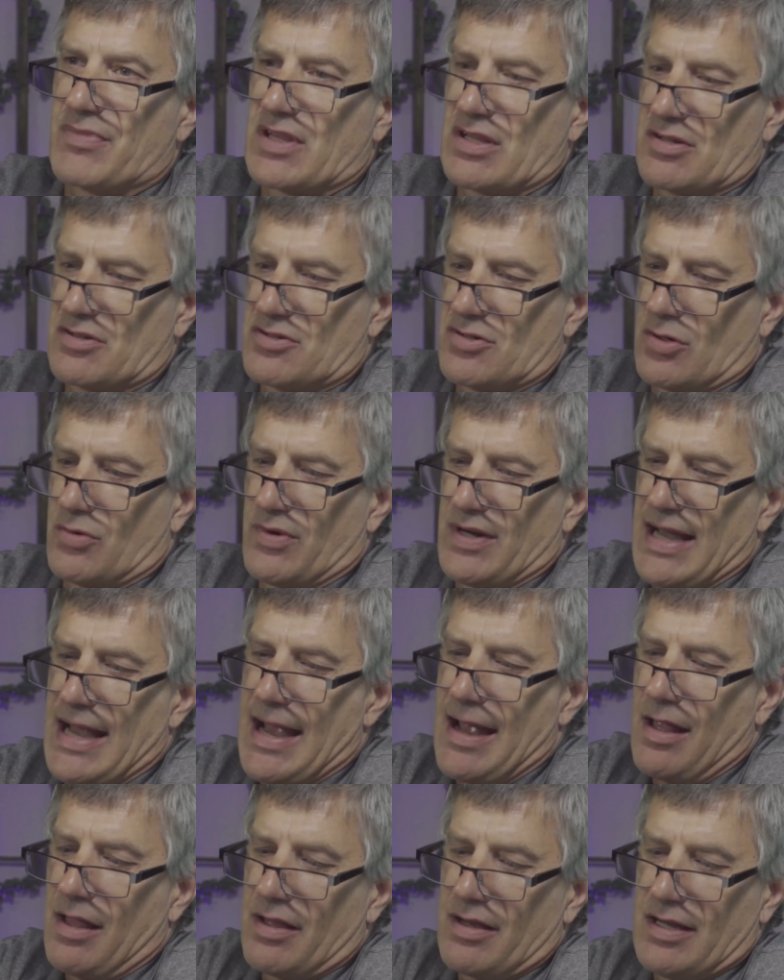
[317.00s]
So
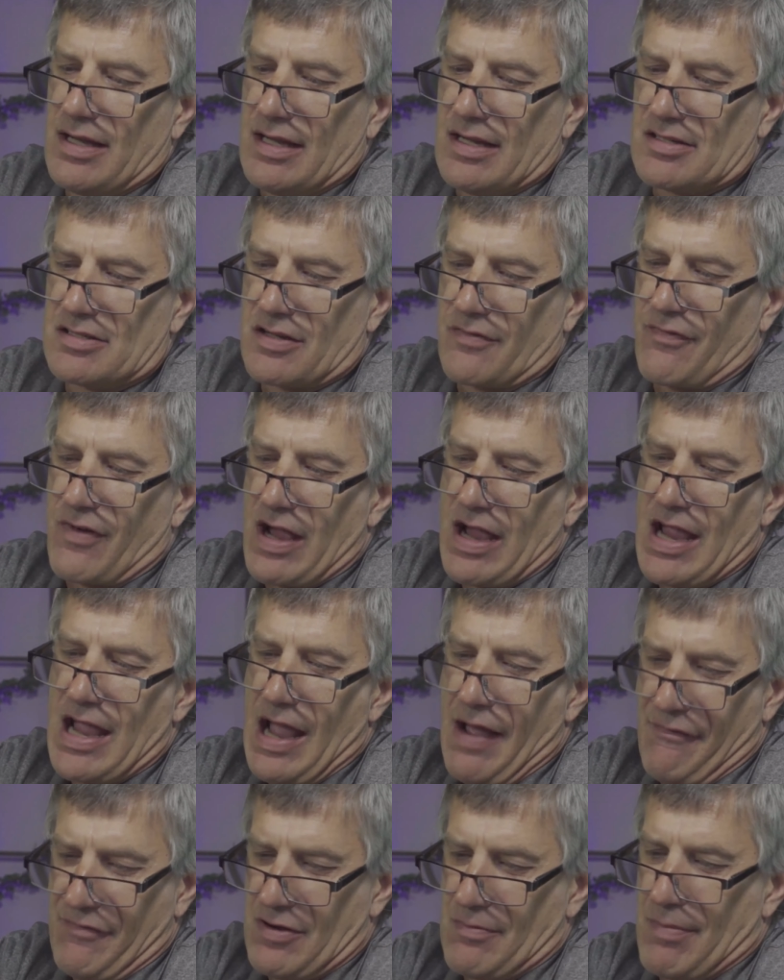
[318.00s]
reality is, if I
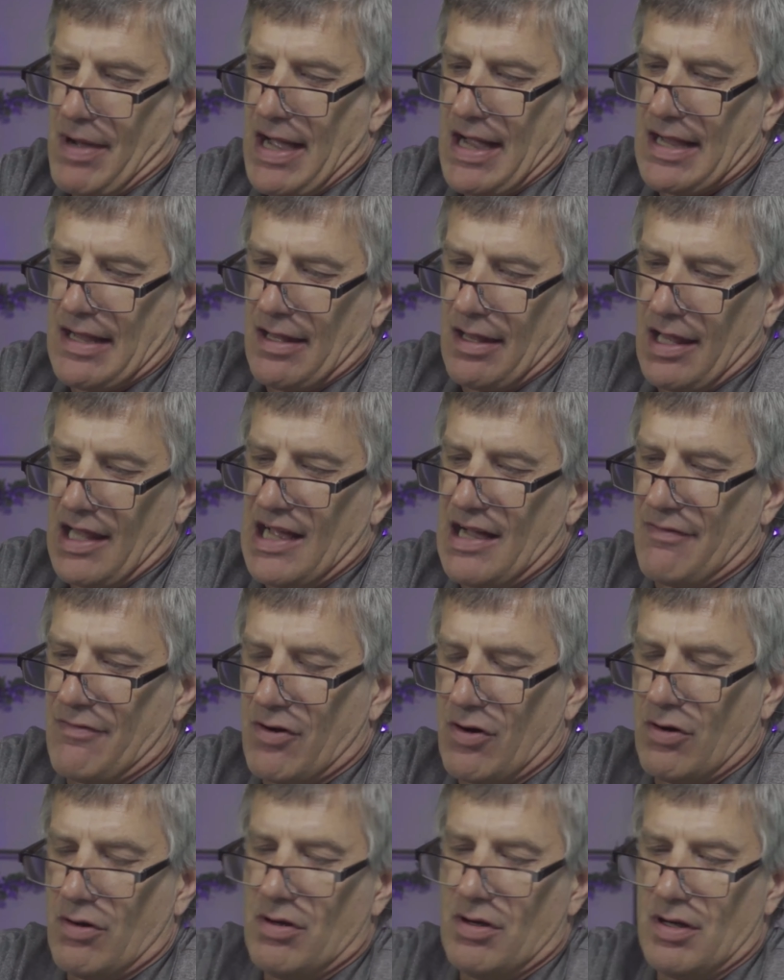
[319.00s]
have to buy a
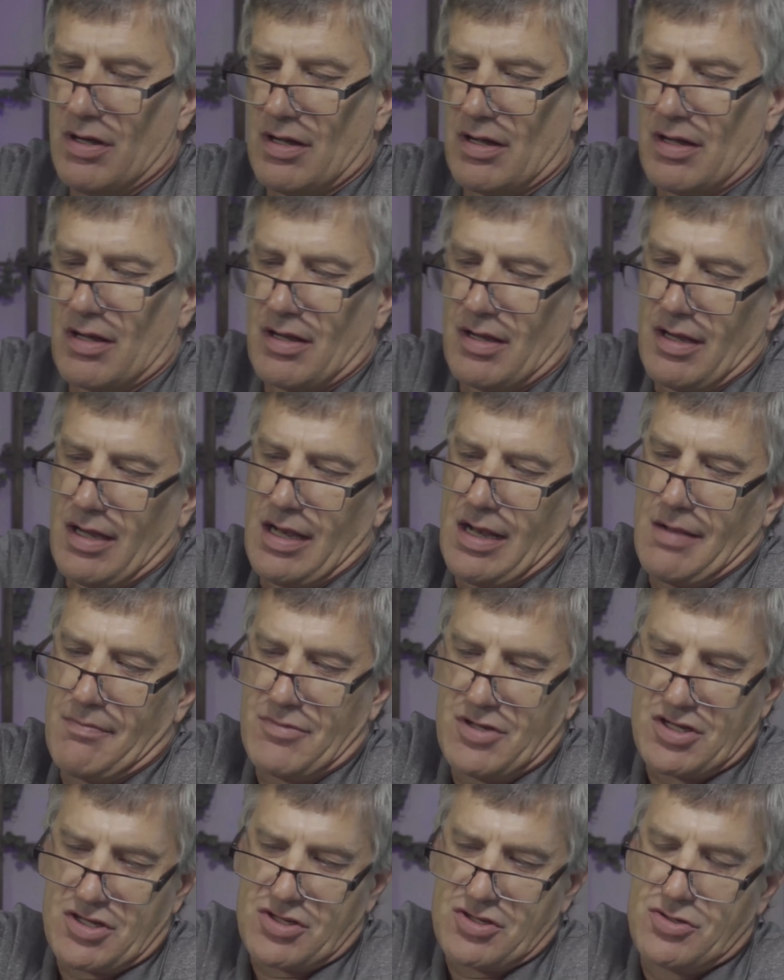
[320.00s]
level and
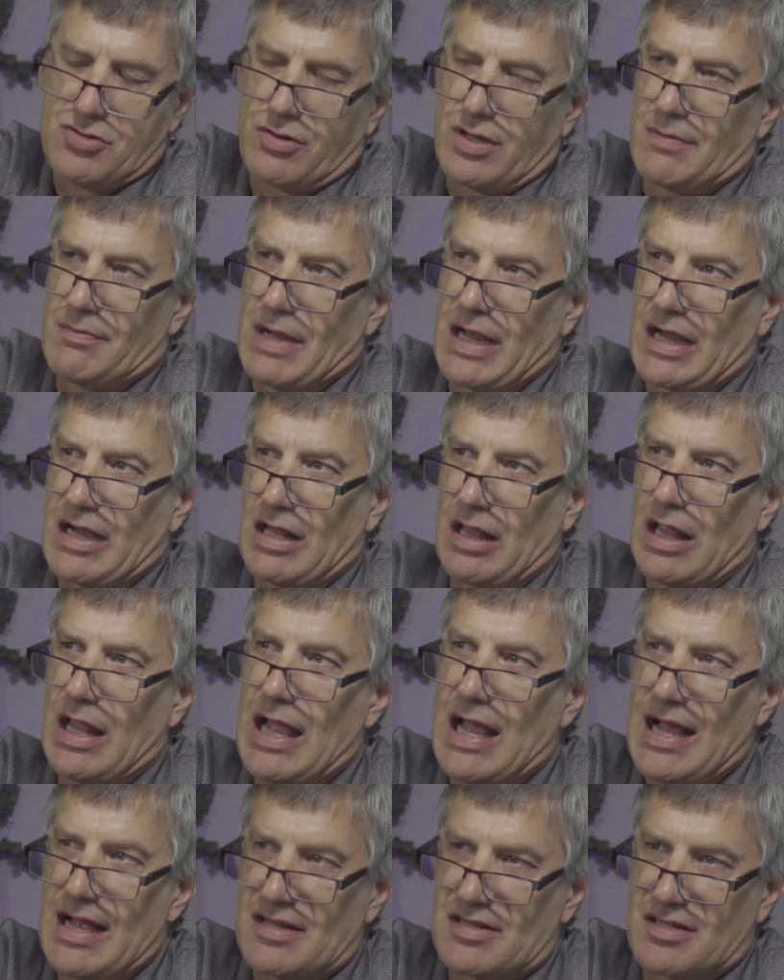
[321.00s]
I'm just doing my
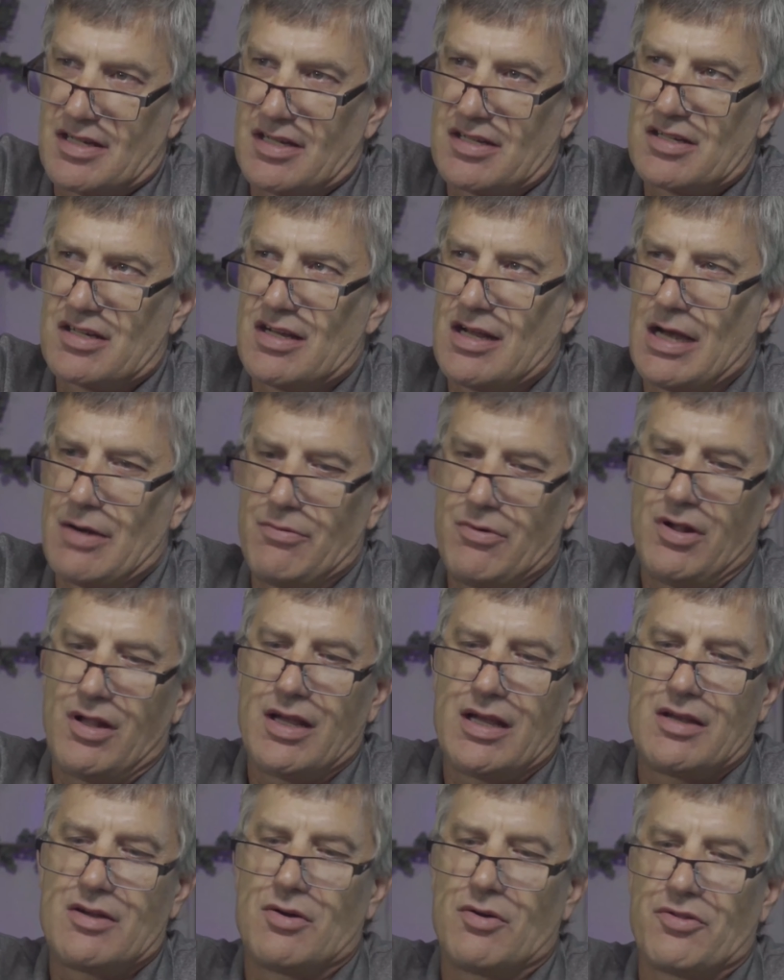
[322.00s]
closets and I
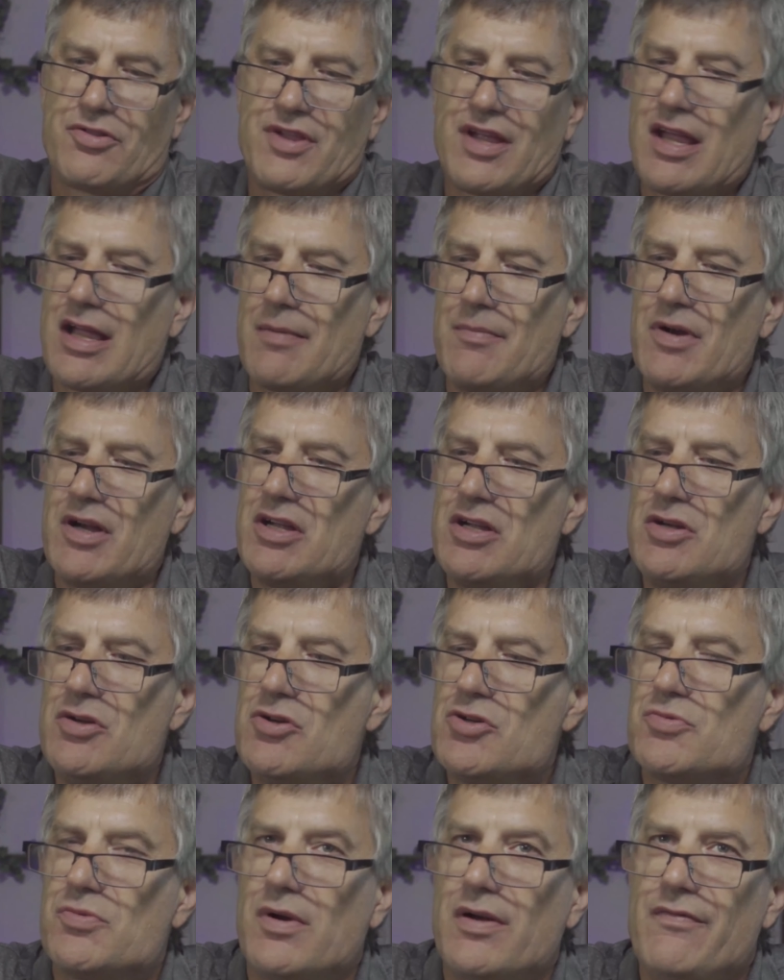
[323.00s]
really don't think I'm going to
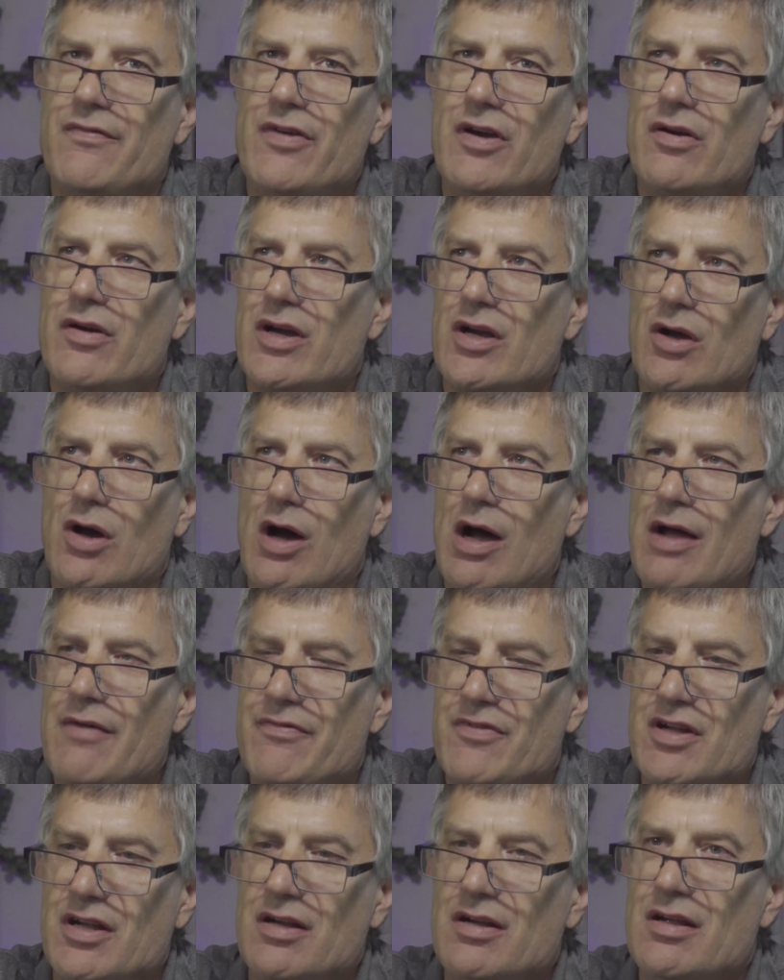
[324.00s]
use one very
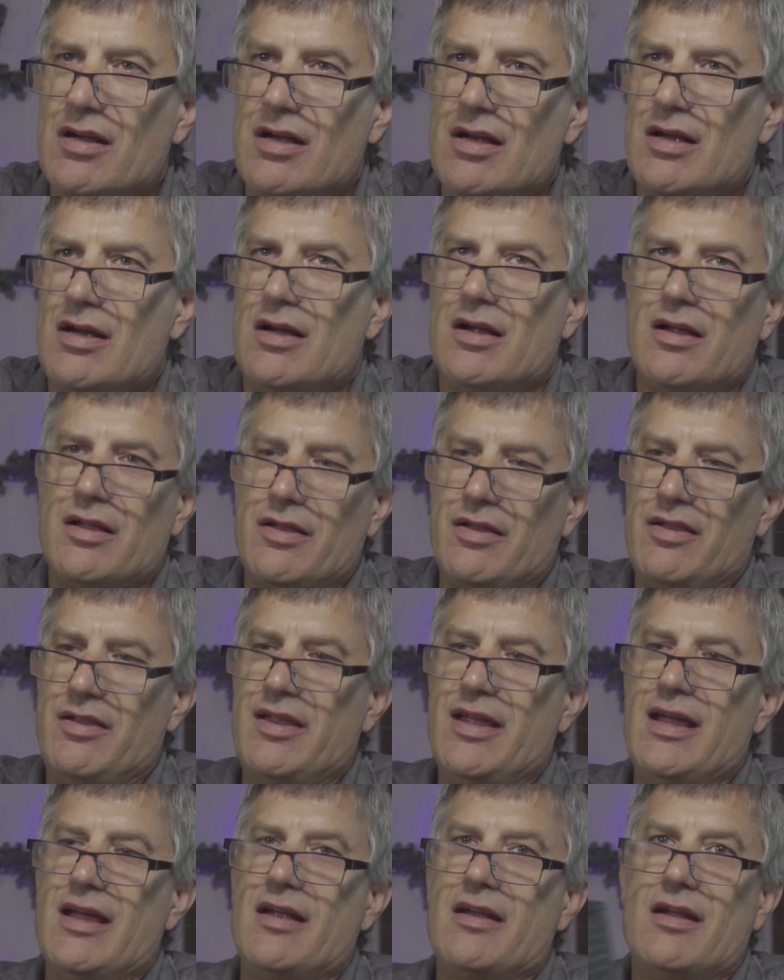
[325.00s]
often,
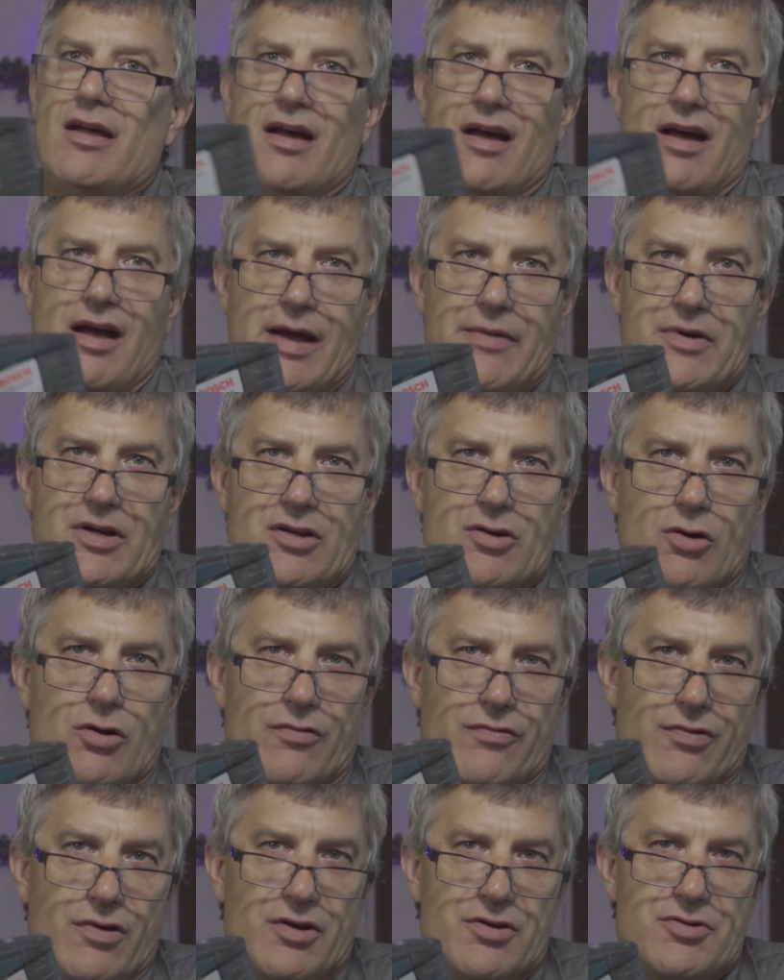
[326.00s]
then I would
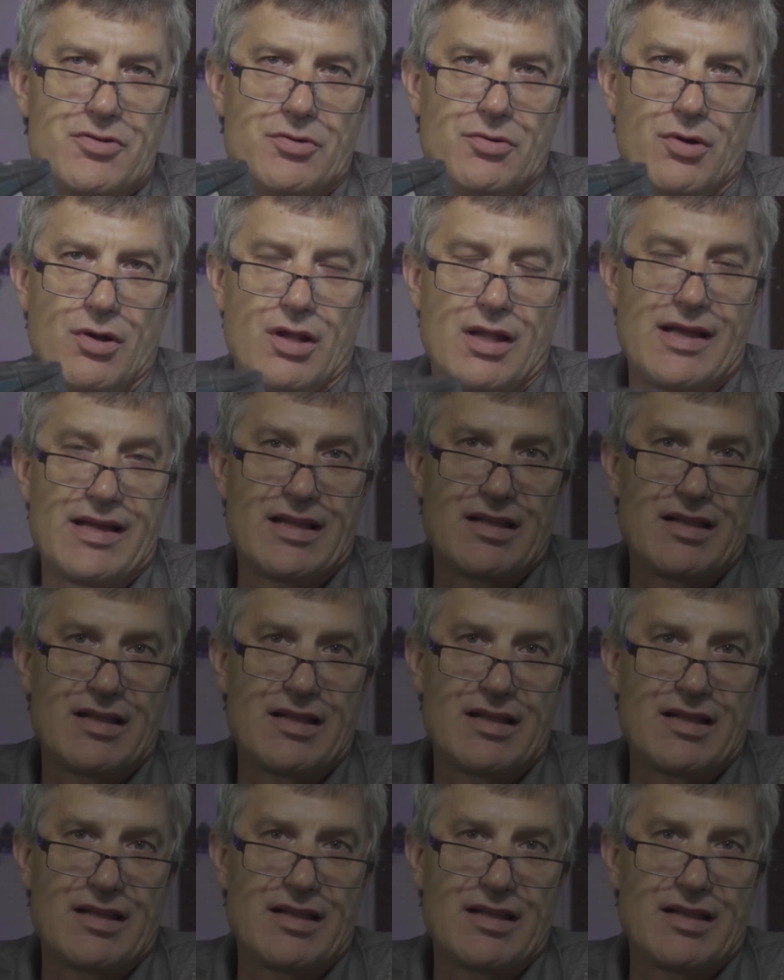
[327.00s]
go for a tool like